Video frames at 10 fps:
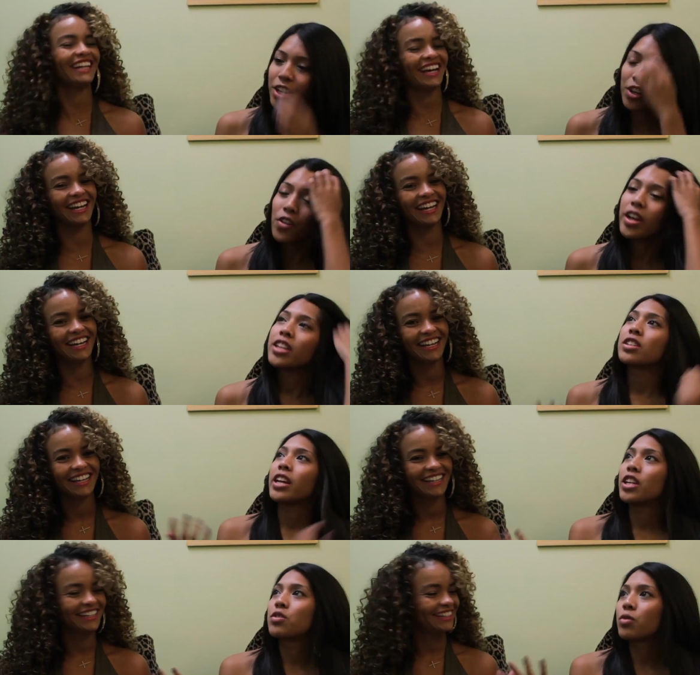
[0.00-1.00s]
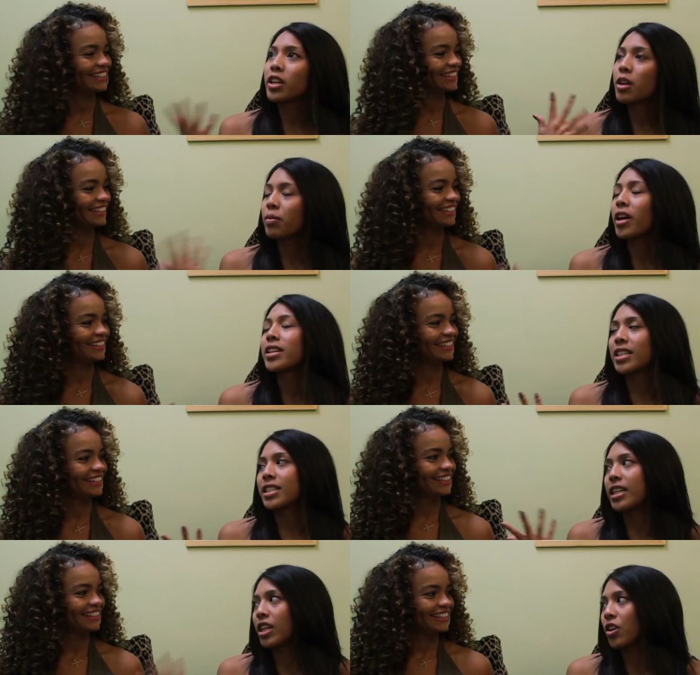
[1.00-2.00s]
Speaker 1: you know, it's it's really a
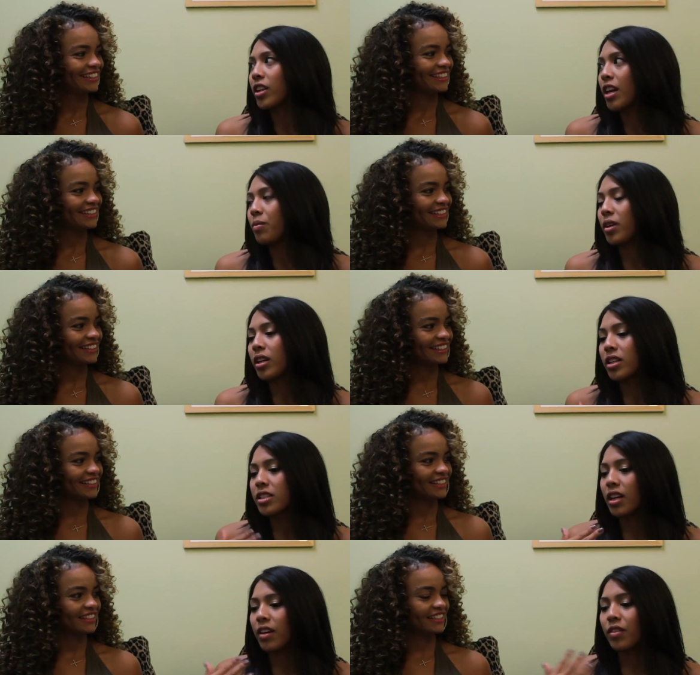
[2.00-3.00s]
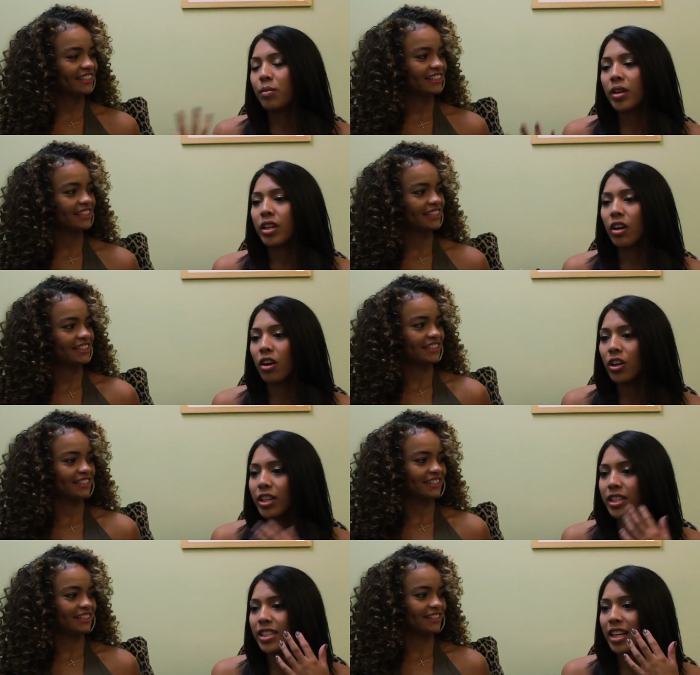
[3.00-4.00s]
blessing to hear that because of the many
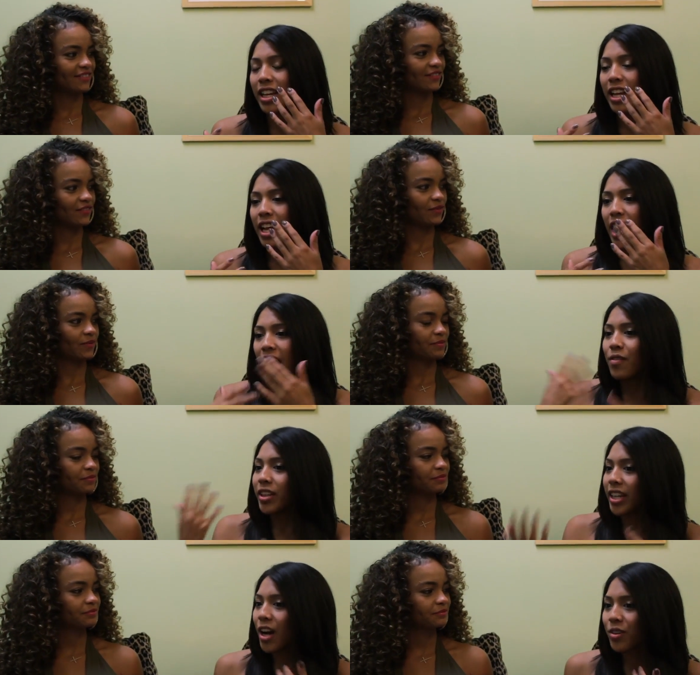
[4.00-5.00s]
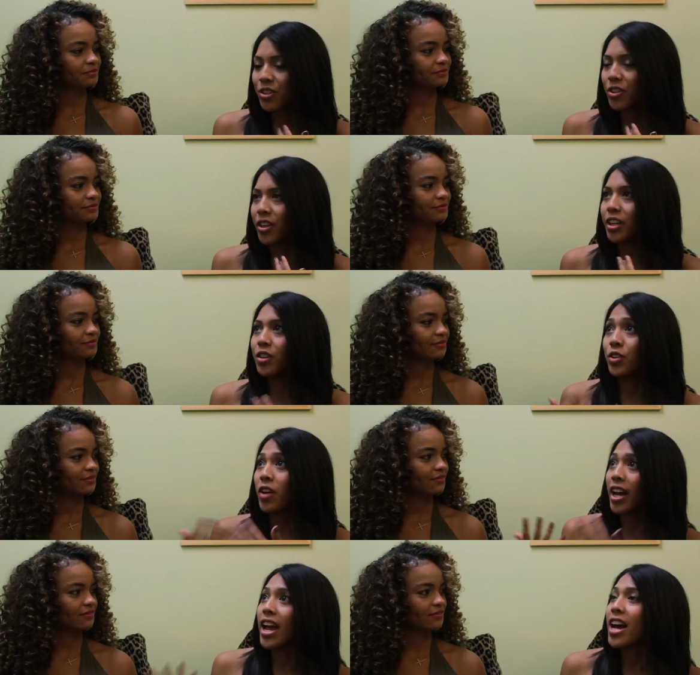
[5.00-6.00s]
artists that I've encountered or
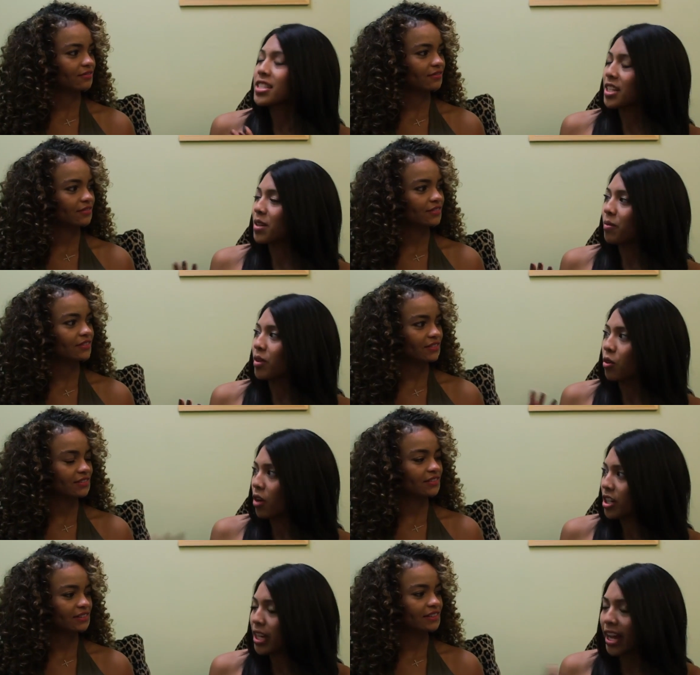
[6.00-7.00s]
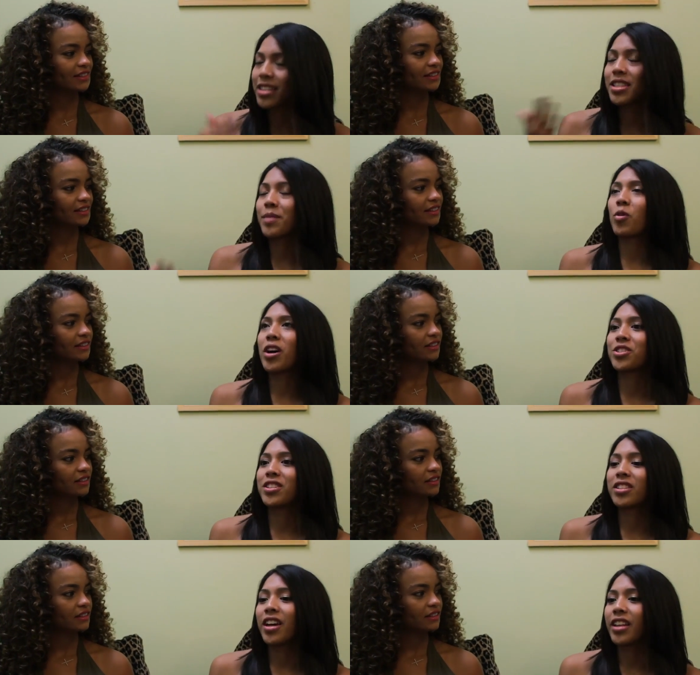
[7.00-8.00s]
interviewed, I ask him ask them
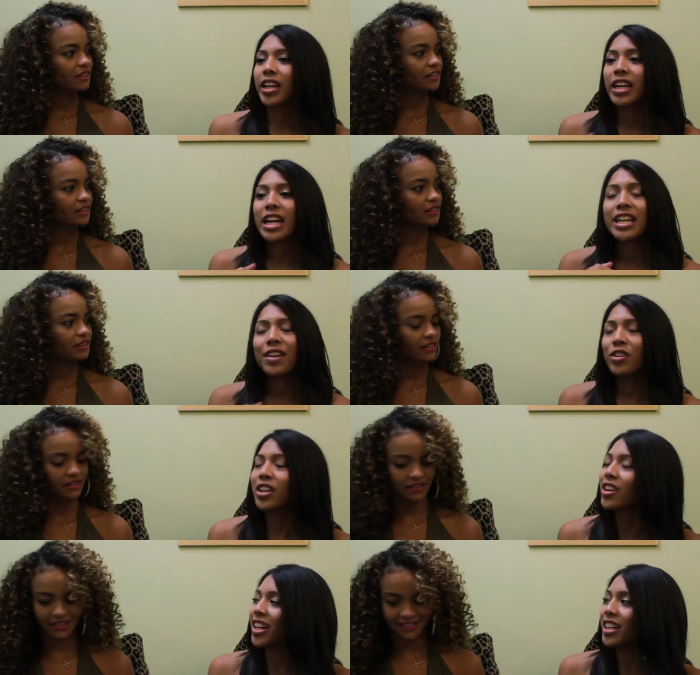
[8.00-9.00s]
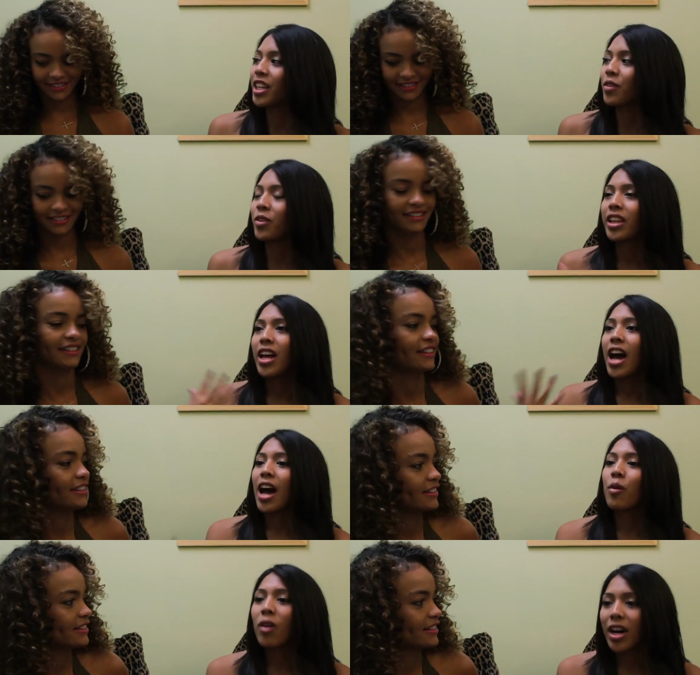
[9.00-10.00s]
questions on it, and I never hear anything with
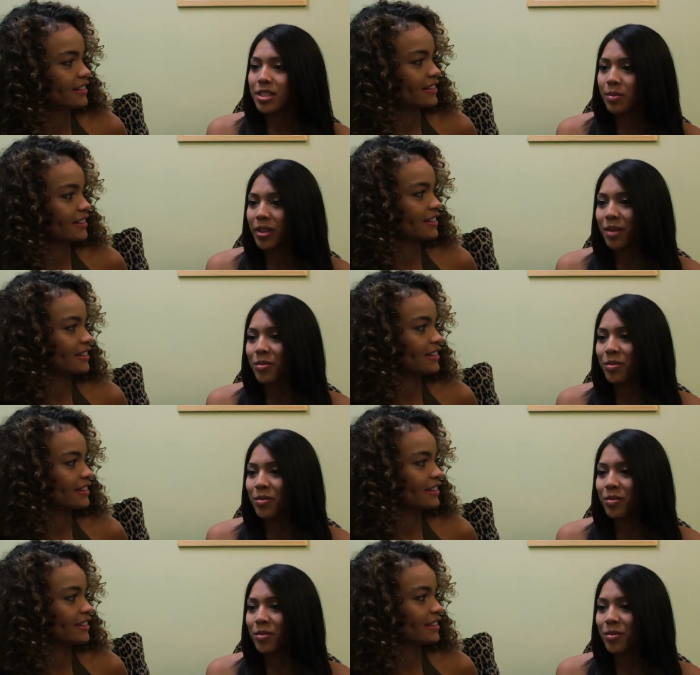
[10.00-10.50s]
"I want to be that